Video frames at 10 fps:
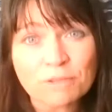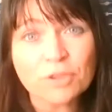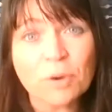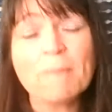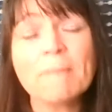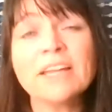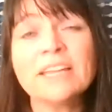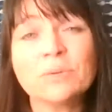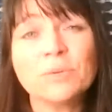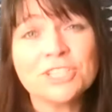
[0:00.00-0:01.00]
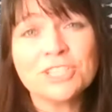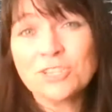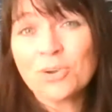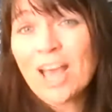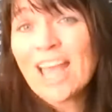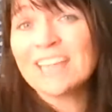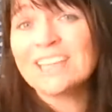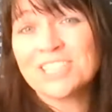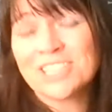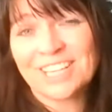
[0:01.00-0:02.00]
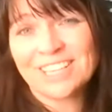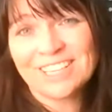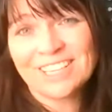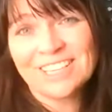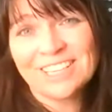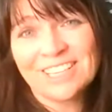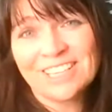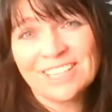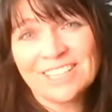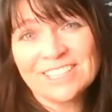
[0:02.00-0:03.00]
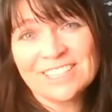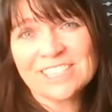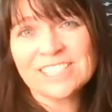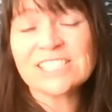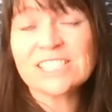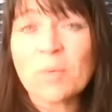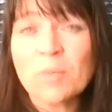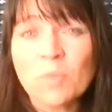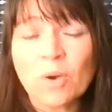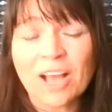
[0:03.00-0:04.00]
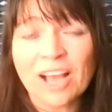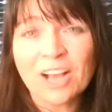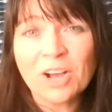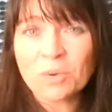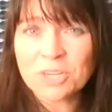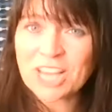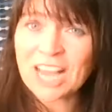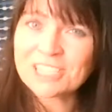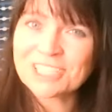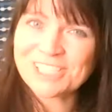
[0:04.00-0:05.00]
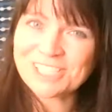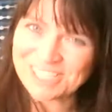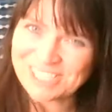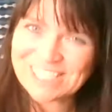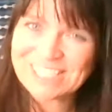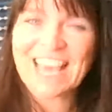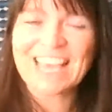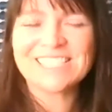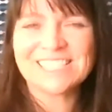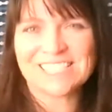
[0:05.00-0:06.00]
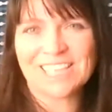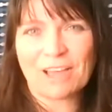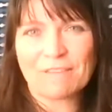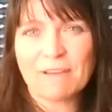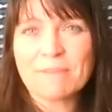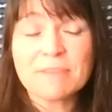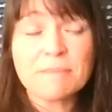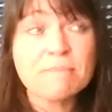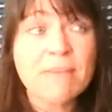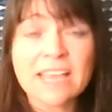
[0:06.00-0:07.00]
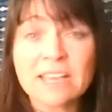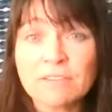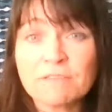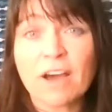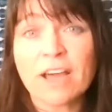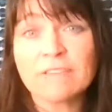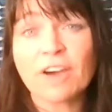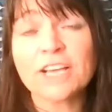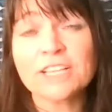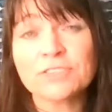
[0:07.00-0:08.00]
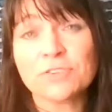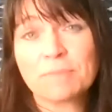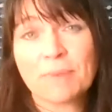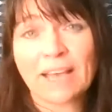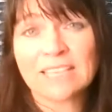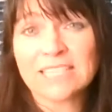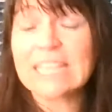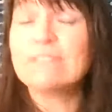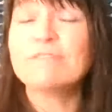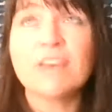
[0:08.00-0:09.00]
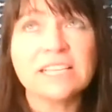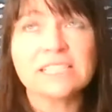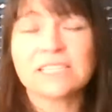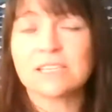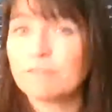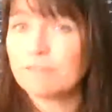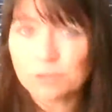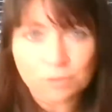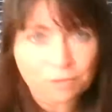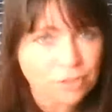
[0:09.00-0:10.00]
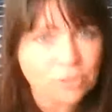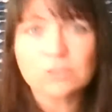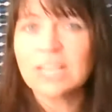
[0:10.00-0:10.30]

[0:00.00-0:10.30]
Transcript: your money, which is your energy, to somewhere which actually sustains life. I mean, the main 5 high street banks invest in fossil fuels,